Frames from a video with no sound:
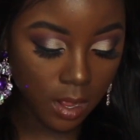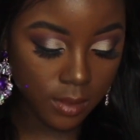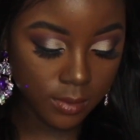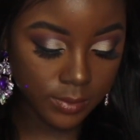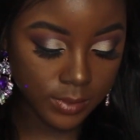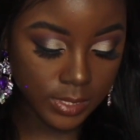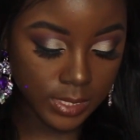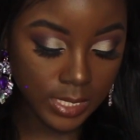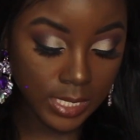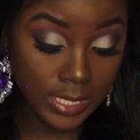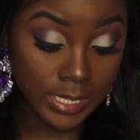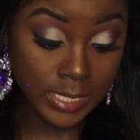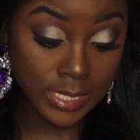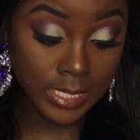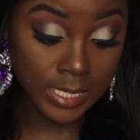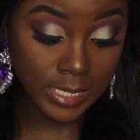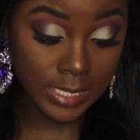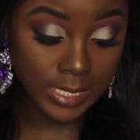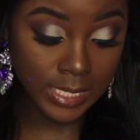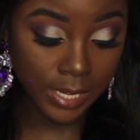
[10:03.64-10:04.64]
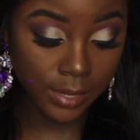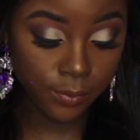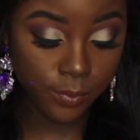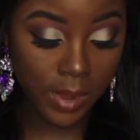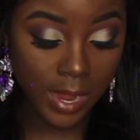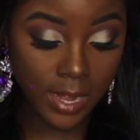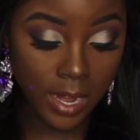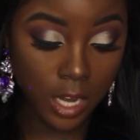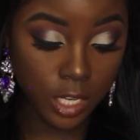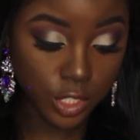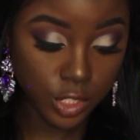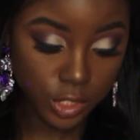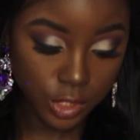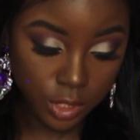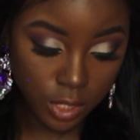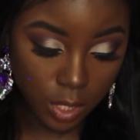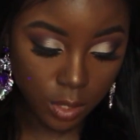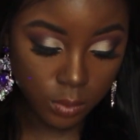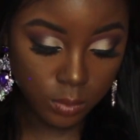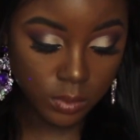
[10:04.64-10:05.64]
obviously, it did say red
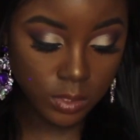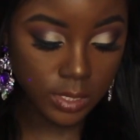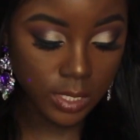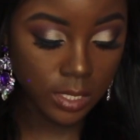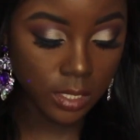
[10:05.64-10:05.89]
undertones,